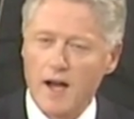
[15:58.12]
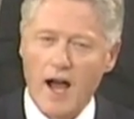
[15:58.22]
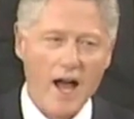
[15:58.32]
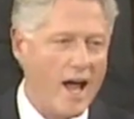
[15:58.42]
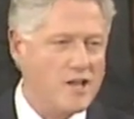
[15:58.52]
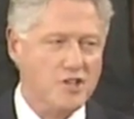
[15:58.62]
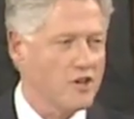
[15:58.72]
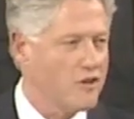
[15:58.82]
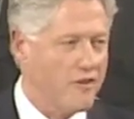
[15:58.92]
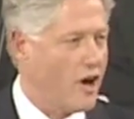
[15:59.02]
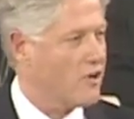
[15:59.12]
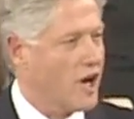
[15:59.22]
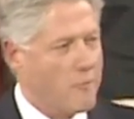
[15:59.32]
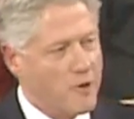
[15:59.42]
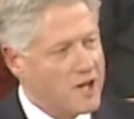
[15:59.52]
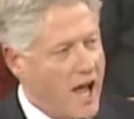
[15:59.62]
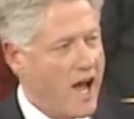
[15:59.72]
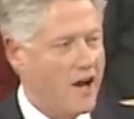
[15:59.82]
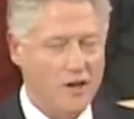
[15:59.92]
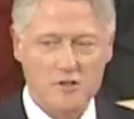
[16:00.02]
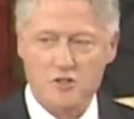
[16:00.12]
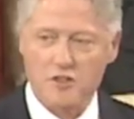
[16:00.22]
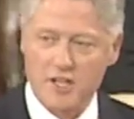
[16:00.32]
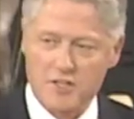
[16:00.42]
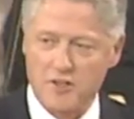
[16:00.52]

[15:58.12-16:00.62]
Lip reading: I ask you to vote up or down on judicial